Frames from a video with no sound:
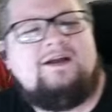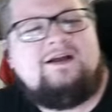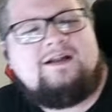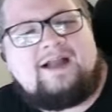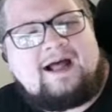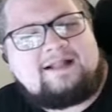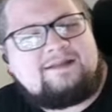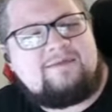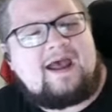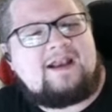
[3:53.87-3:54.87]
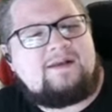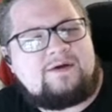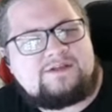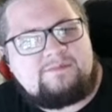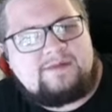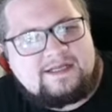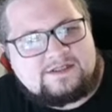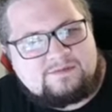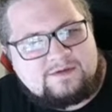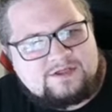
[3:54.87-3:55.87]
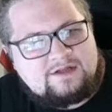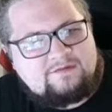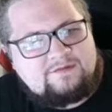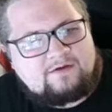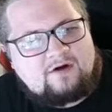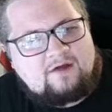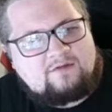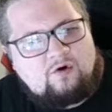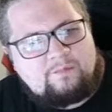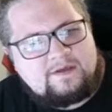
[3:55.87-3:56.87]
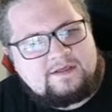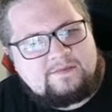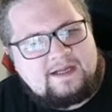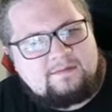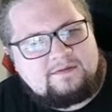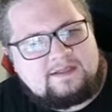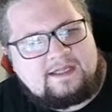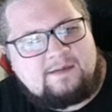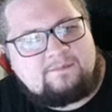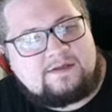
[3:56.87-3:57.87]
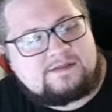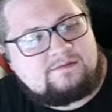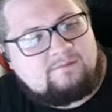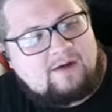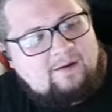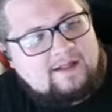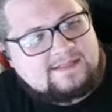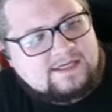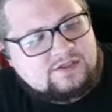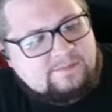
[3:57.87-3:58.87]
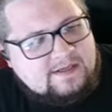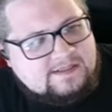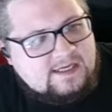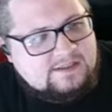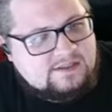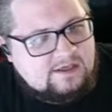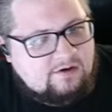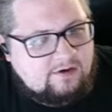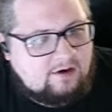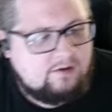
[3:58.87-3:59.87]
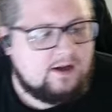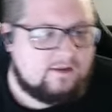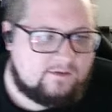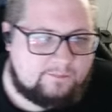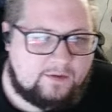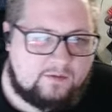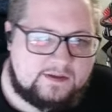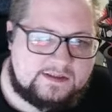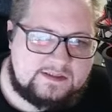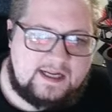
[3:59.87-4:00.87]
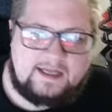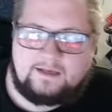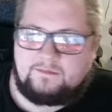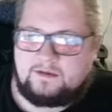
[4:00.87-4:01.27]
Not the Mandibuzz, immediate switch into the Vigoroth, hoping to be able to keep this. Wow, that's actually best case scenario, the opponent staying in with the